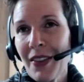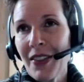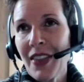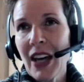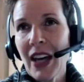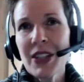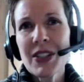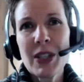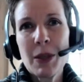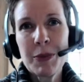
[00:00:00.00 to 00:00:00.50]

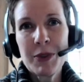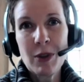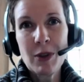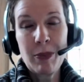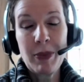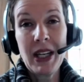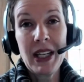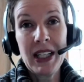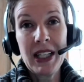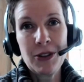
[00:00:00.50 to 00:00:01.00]
that seemed to
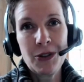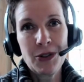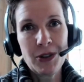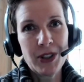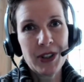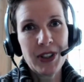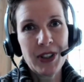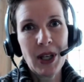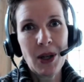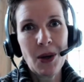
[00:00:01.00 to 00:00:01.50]
be an
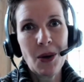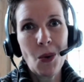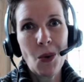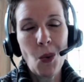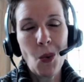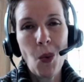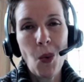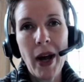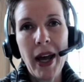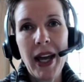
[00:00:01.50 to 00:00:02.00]
interesting
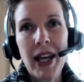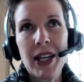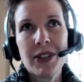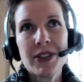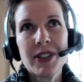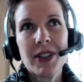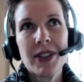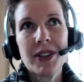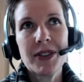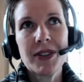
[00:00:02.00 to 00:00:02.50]
way
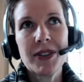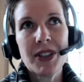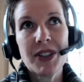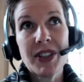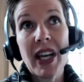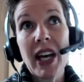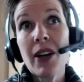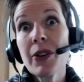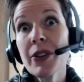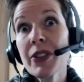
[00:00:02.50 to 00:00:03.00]
to
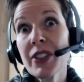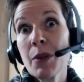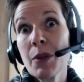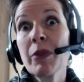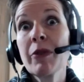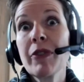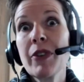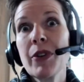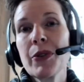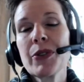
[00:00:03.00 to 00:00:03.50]
tell some
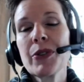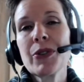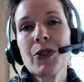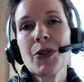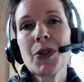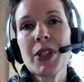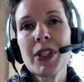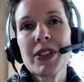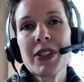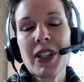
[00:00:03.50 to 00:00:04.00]
of those
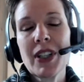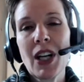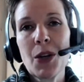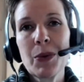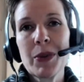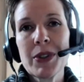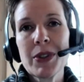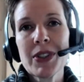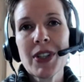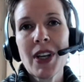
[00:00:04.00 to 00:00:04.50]
stories that I
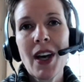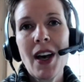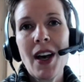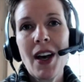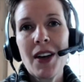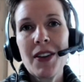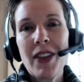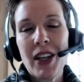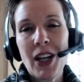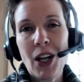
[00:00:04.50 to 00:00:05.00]

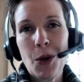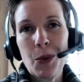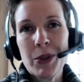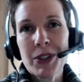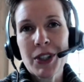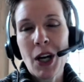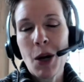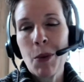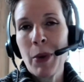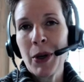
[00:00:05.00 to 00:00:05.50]

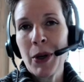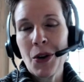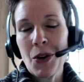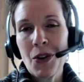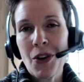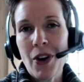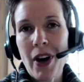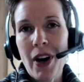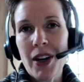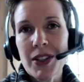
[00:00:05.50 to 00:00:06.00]
was coming
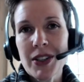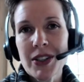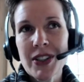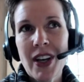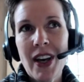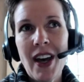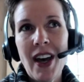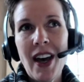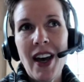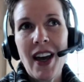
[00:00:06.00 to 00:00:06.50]

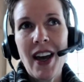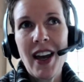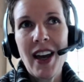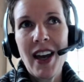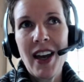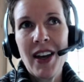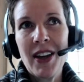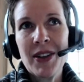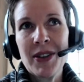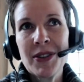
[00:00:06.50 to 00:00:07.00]
across.
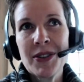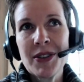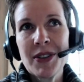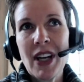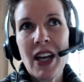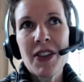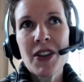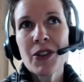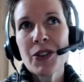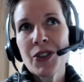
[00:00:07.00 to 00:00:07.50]
And
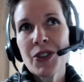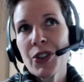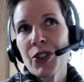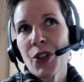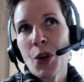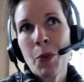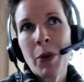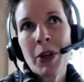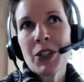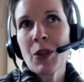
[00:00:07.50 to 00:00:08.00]
there's just
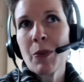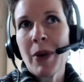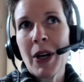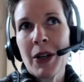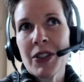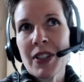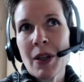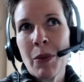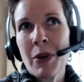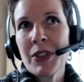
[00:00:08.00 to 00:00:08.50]
so much
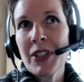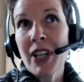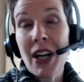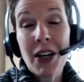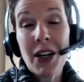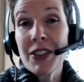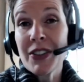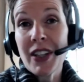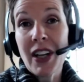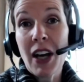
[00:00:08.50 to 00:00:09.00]
about
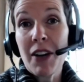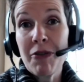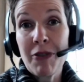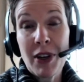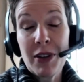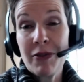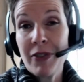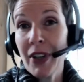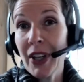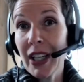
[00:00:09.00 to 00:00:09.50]
cemeteries that I
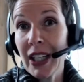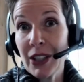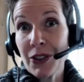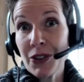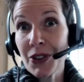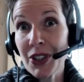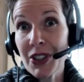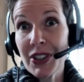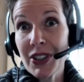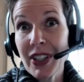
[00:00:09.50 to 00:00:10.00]
find very
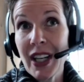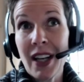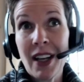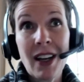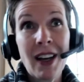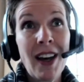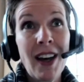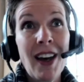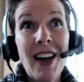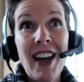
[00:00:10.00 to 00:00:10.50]

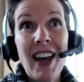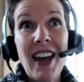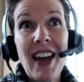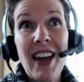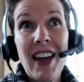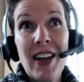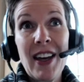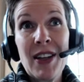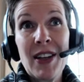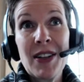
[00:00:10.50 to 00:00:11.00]
interesting,
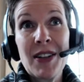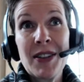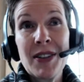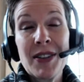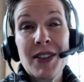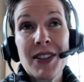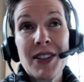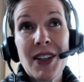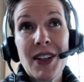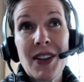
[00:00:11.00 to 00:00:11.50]

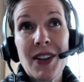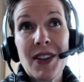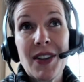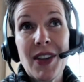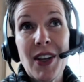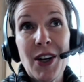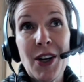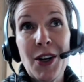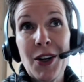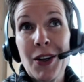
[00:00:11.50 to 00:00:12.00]
and
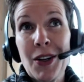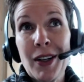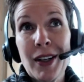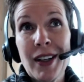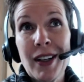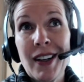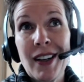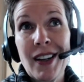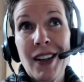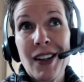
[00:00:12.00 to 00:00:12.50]
they're